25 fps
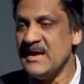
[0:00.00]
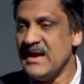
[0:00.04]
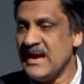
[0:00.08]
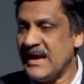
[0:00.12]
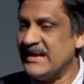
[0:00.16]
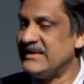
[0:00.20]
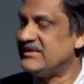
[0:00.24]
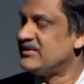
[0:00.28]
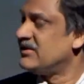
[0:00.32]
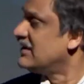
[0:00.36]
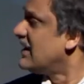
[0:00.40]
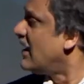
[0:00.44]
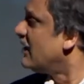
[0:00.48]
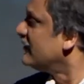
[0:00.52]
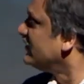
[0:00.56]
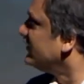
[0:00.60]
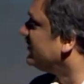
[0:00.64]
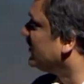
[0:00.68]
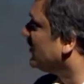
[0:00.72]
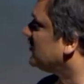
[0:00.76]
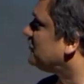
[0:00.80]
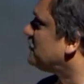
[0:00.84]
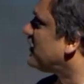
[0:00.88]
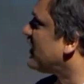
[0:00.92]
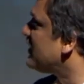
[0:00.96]
And so now this
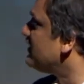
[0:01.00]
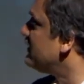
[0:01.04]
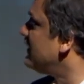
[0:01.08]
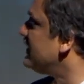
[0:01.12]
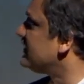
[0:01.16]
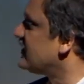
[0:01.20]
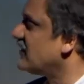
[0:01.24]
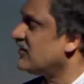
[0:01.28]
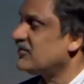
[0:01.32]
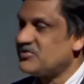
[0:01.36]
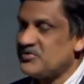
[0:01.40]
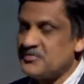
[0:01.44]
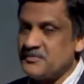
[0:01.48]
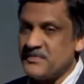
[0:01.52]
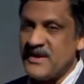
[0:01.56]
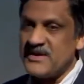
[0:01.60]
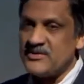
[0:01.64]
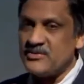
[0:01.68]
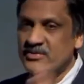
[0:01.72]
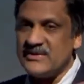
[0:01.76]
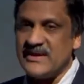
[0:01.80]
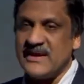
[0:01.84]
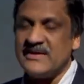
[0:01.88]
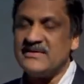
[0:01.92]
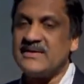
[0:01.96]
experiment has spread
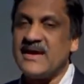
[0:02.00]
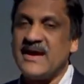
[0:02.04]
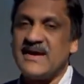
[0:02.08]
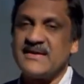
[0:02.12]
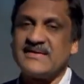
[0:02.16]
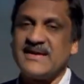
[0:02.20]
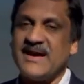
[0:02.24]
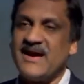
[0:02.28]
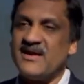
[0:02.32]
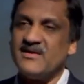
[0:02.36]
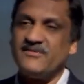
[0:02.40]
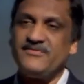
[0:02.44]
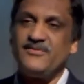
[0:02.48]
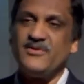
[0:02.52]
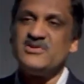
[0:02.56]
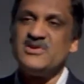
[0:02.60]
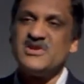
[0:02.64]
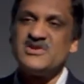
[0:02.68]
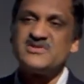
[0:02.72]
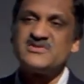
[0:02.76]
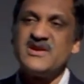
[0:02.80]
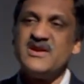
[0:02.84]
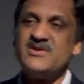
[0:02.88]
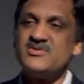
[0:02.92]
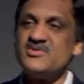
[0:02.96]
to the entire California
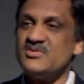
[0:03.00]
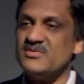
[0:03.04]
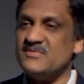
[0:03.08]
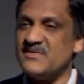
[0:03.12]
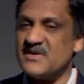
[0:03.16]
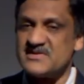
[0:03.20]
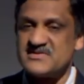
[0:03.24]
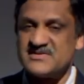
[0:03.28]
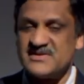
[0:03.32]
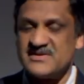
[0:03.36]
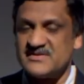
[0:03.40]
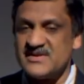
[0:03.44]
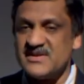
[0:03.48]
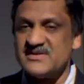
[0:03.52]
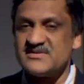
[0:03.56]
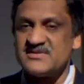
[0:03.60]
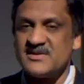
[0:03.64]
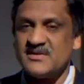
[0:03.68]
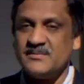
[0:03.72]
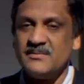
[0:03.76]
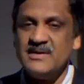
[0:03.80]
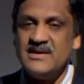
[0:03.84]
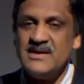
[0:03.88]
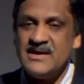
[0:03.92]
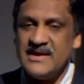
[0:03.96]
State University
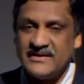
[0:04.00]
system,